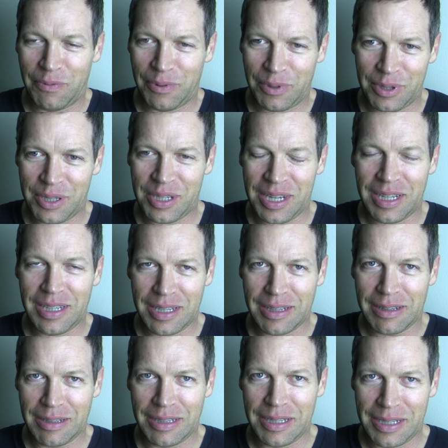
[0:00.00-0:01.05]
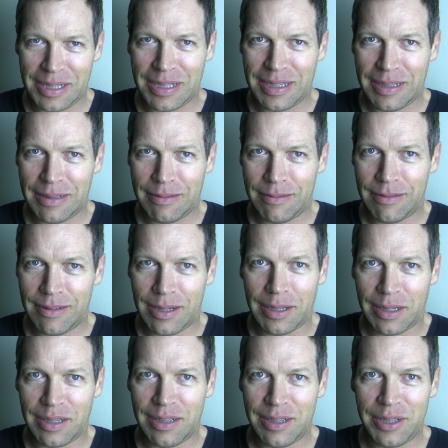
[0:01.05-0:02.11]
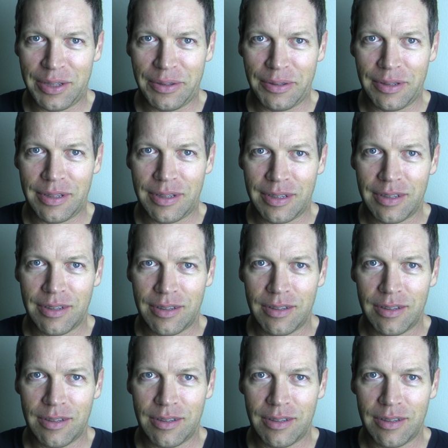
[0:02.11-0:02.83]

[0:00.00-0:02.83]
first he had to clean his tennis shoes.